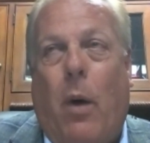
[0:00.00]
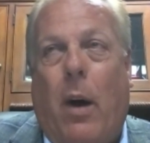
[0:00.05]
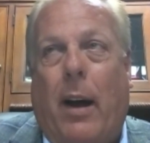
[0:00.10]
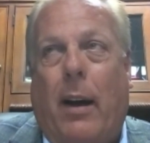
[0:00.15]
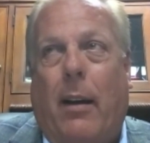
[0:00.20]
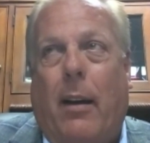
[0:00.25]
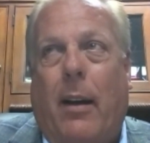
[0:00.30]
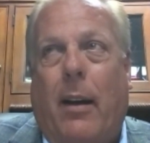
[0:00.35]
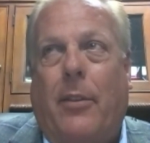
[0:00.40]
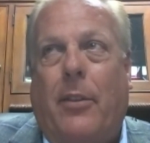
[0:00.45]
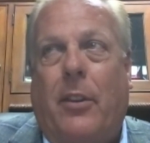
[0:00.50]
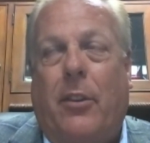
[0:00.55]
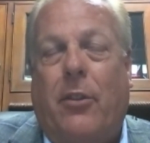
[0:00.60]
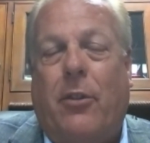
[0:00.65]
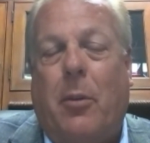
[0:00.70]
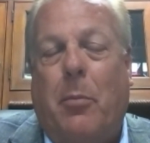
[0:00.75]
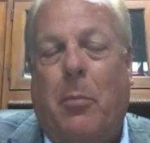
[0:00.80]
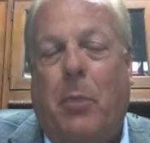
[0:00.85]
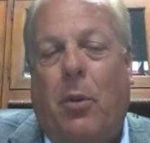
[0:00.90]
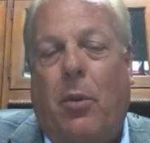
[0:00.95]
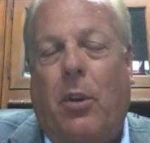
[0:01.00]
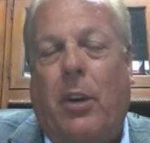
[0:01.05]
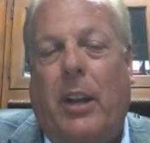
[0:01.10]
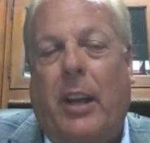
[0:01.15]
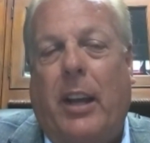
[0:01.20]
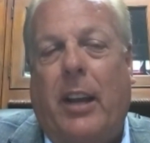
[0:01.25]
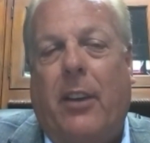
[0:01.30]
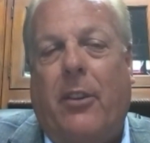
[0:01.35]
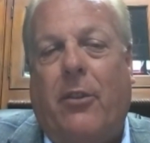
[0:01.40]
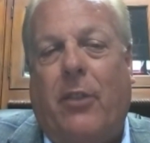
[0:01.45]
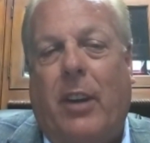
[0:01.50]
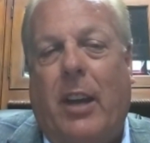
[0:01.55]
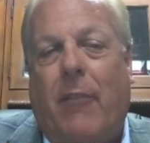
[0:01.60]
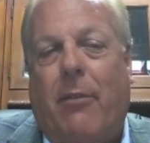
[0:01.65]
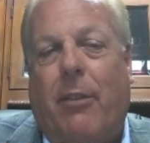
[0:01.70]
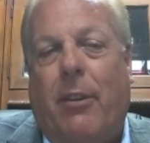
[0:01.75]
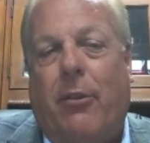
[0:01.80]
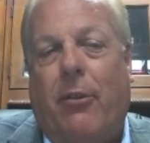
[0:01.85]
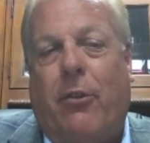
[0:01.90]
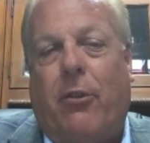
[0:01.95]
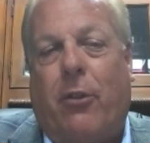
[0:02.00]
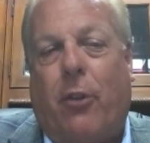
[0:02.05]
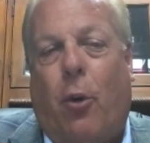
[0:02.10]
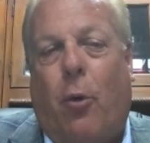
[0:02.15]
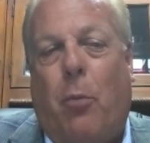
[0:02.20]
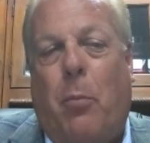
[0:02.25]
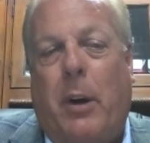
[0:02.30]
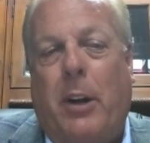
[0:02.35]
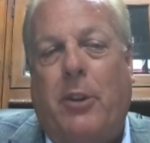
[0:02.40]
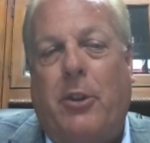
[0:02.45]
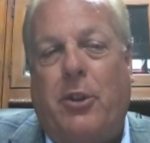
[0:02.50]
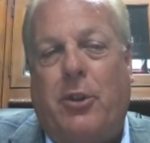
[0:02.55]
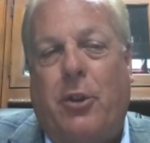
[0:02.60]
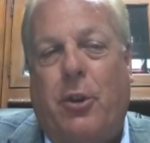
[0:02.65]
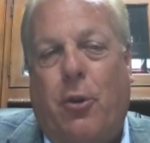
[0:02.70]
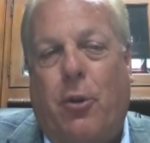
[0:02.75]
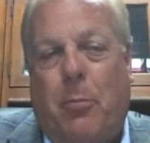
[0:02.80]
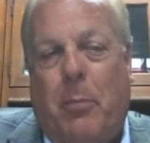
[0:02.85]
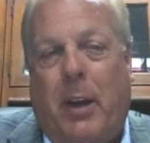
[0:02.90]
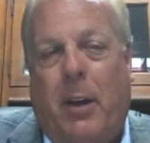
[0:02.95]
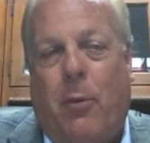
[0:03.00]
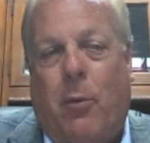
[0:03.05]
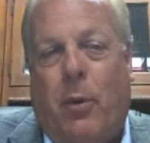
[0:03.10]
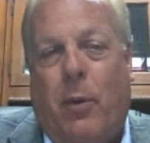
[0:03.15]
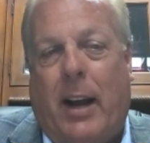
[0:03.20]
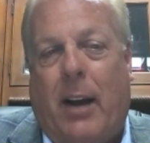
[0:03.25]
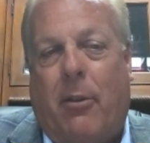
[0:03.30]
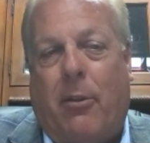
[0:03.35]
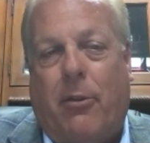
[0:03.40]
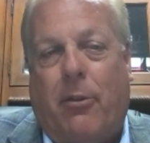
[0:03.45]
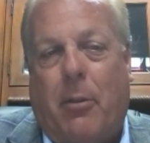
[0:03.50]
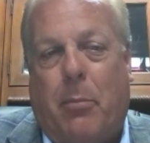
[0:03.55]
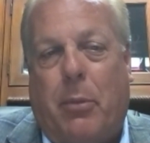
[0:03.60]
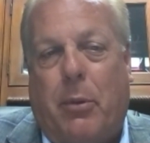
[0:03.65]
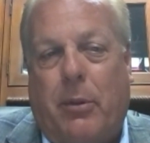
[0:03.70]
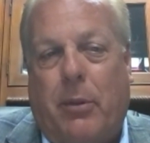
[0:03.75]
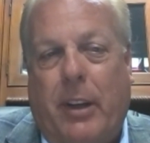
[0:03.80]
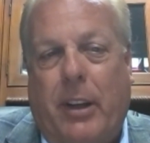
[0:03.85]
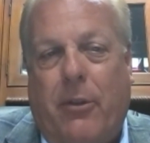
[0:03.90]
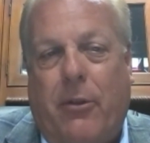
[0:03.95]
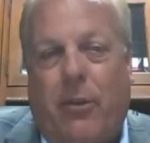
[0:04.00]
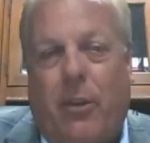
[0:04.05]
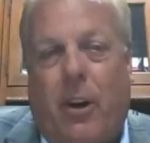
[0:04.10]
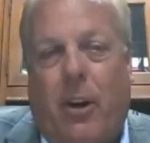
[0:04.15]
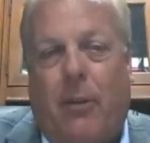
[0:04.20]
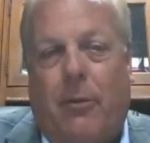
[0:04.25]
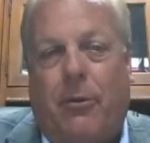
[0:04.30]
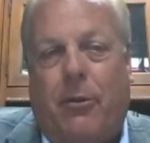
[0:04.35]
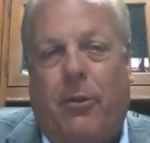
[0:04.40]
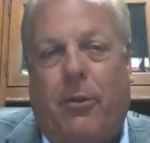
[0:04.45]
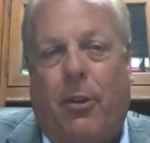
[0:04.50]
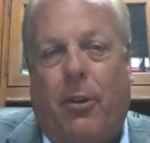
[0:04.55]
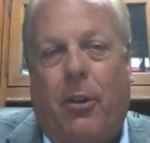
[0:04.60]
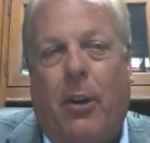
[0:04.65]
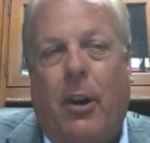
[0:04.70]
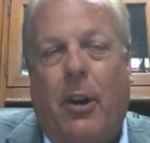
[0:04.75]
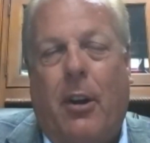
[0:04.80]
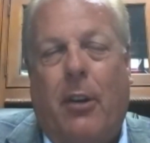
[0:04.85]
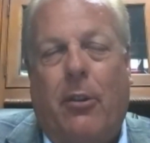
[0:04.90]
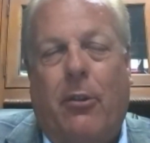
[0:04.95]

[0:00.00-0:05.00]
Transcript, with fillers: I, this community has given so much to me when I was a police officer,